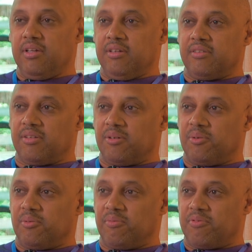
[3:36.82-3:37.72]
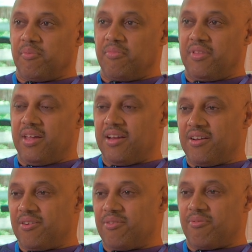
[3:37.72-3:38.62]
So from
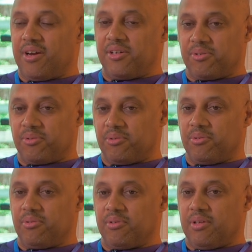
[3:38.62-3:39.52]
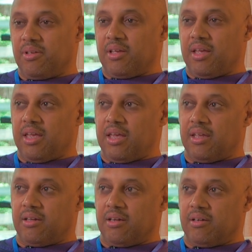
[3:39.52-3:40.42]
there, Rachel
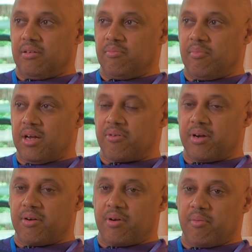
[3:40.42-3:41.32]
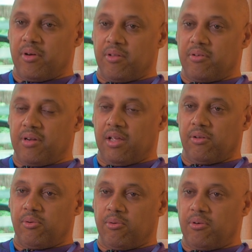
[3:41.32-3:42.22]
had my great grandmother
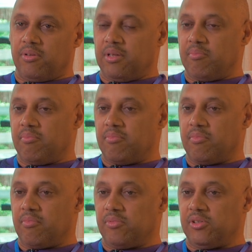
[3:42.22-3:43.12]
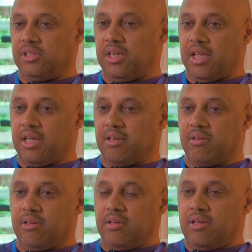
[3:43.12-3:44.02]
Eleanor. Then she had
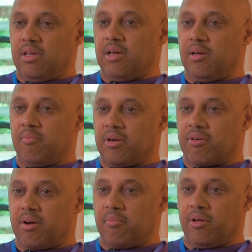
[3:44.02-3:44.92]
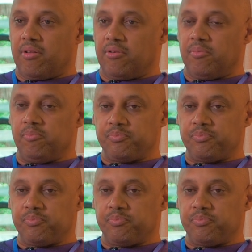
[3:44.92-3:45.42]
my grandmother